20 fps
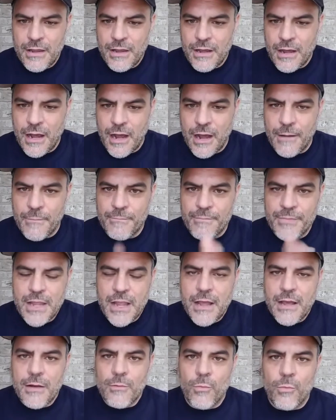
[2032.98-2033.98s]
Um,
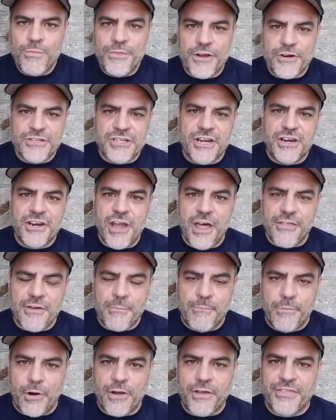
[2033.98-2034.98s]
there's another
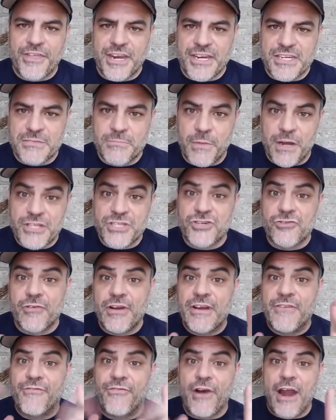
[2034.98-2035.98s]
book that is must
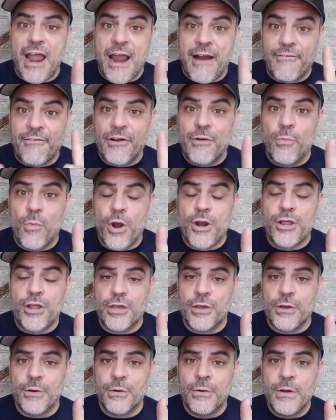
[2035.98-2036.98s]
read for every one of
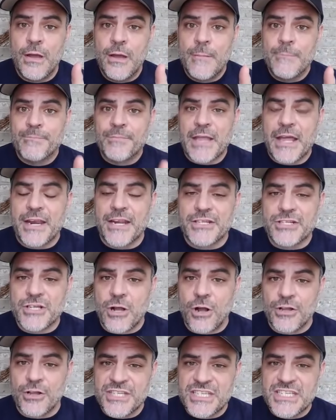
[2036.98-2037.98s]
you, and it's
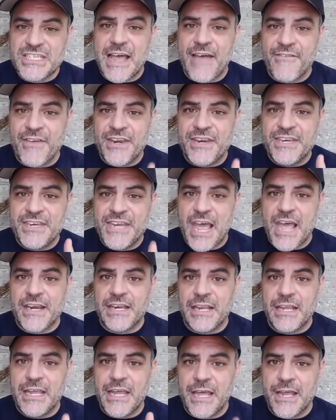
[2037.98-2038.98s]
called Seven
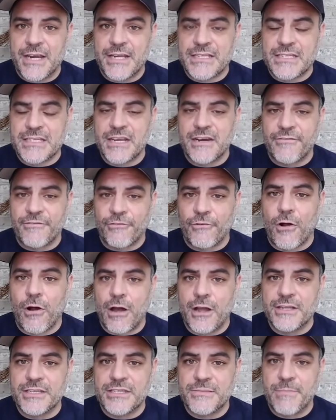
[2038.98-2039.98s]
Deadly Innocent
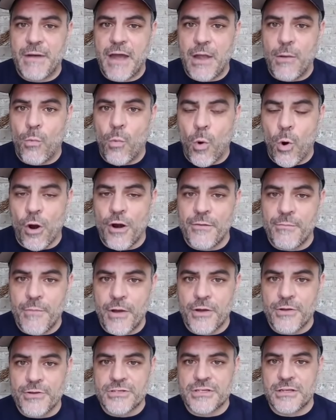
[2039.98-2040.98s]
Frauds by Warren
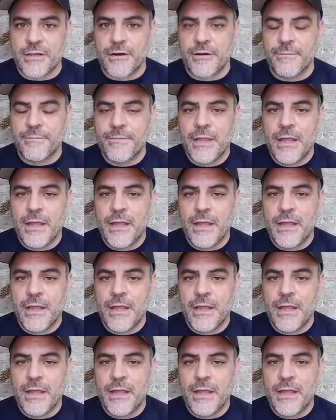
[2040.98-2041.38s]
Mosler.